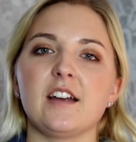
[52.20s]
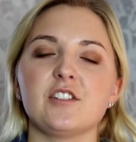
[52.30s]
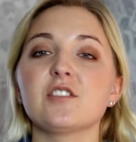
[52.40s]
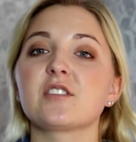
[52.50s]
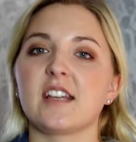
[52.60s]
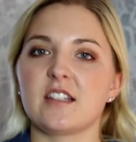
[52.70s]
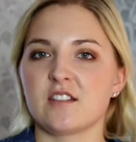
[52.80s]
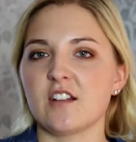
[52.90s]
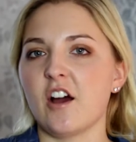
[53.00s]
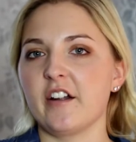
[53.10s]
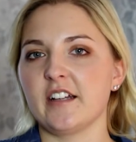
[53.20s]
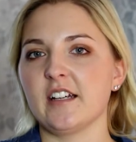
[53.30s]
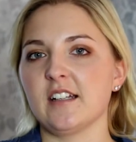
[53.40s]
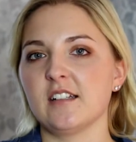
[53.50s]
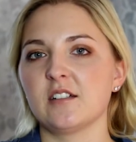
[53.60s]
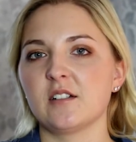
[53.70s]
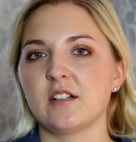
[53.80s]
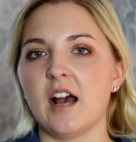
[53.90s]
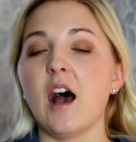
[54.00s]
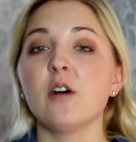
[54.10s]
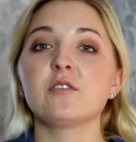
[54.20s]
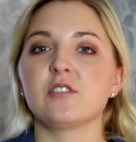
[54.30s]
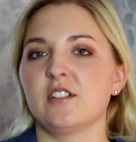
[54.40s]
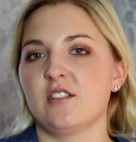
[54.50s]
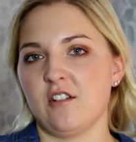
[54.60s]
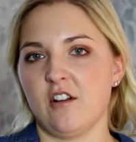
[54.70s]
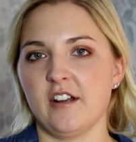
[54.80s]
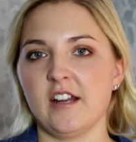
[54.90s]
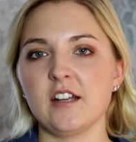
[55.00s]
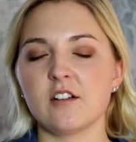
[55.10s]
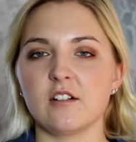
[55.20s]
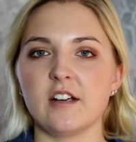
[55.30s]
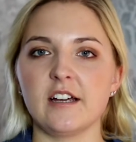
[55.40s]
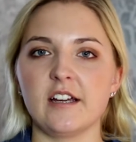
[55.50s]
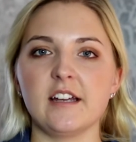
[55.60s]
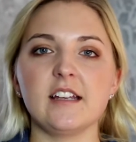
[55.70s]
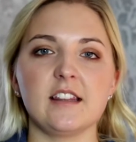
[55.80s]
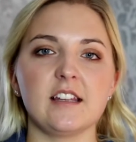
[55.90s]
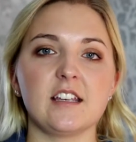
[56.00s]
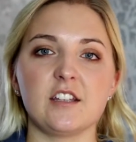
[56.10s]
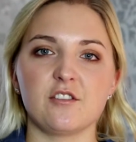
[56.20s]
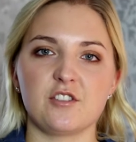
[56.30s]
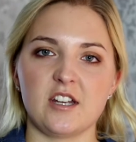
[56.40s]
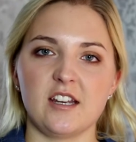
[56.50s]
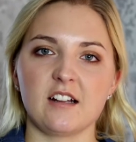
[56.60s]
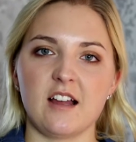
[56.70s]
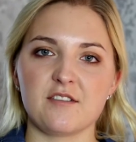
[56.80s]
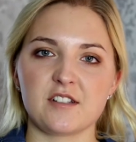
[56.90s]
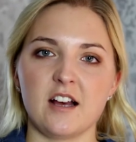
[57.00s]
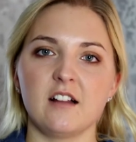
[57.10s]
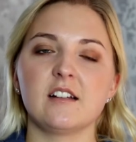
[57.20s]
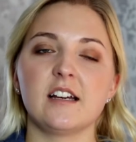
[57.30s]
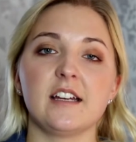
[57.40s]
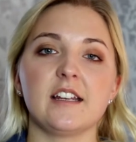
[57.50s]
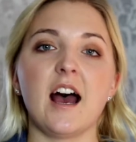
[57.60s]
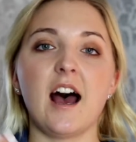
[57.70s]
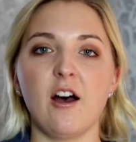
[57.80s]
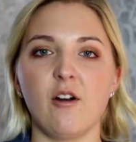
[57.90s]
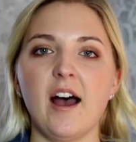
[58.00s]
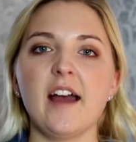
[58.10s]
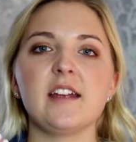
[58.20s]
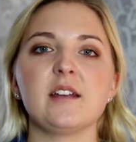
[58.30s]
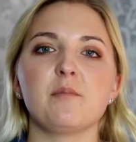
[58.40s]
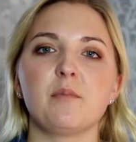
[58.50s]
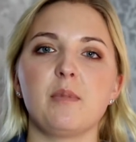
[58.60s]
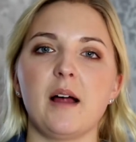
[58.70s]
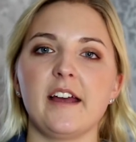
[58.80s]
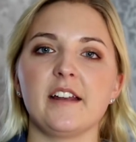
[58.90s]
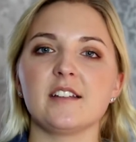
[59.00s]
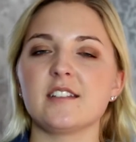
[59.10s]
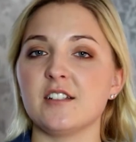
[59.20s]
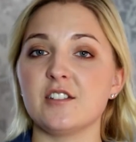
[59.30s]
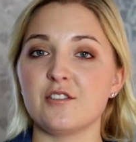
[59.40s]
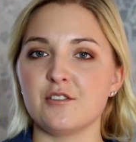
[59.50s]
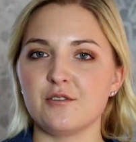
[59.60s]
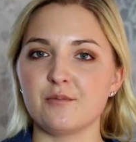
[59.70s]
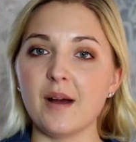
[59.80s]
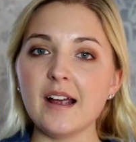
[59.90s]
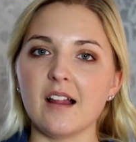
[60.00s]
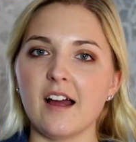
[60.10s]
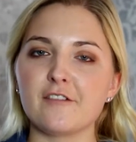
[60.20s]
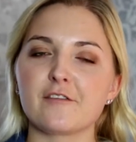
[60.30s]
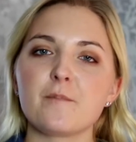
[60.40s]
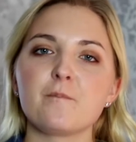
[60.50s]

just get started, how to get started in the ketogenic lifestyle and how I applied it into my life.